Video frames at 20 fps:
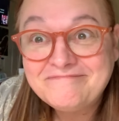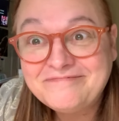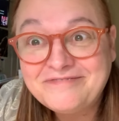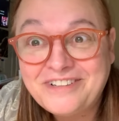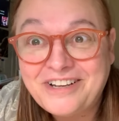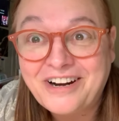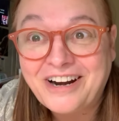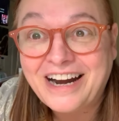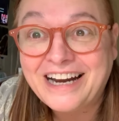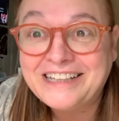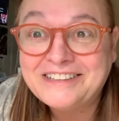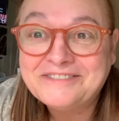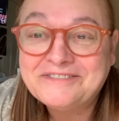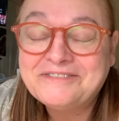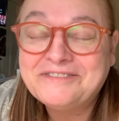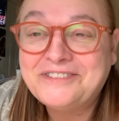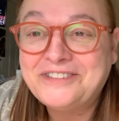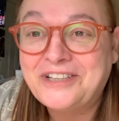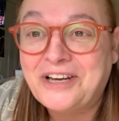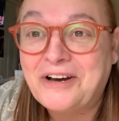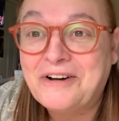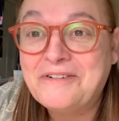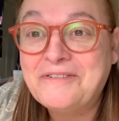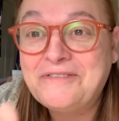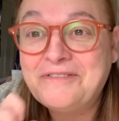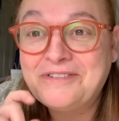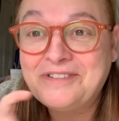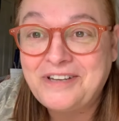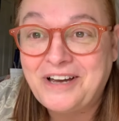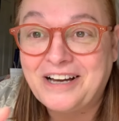All right, so
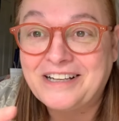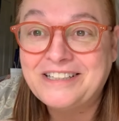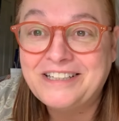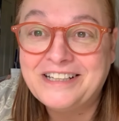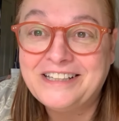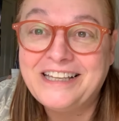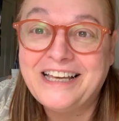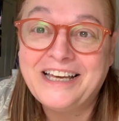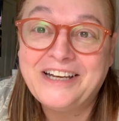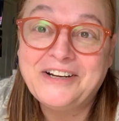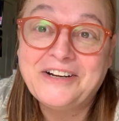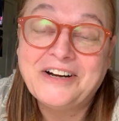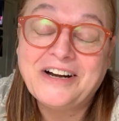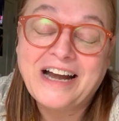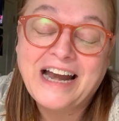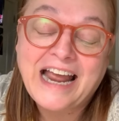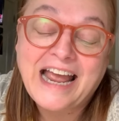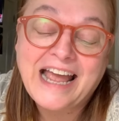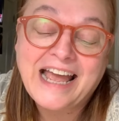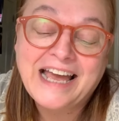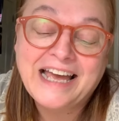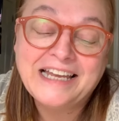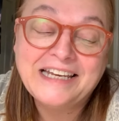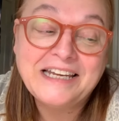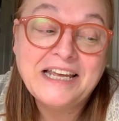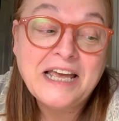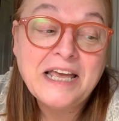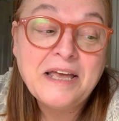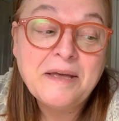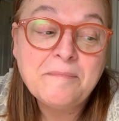talk to you later, and
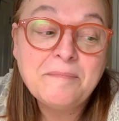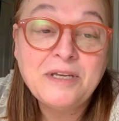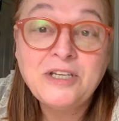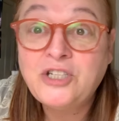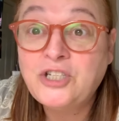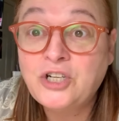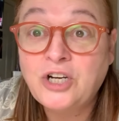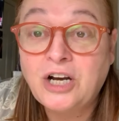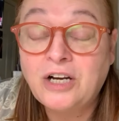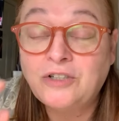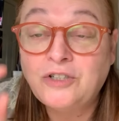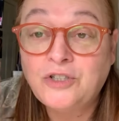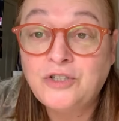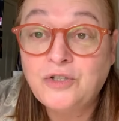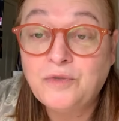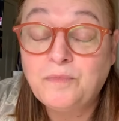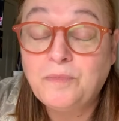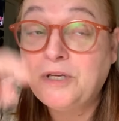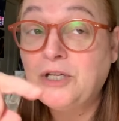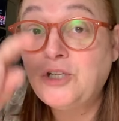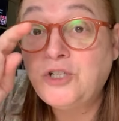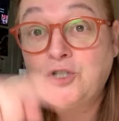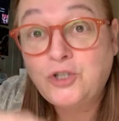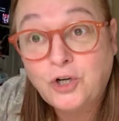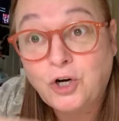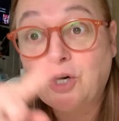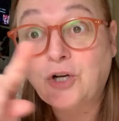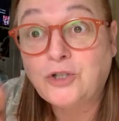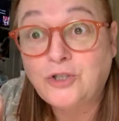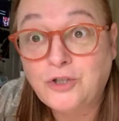be sure
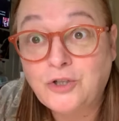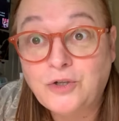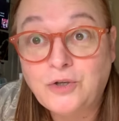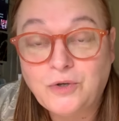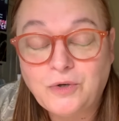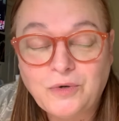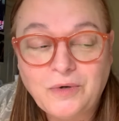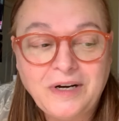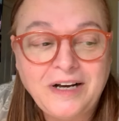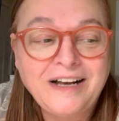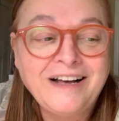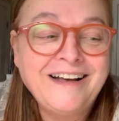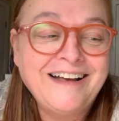to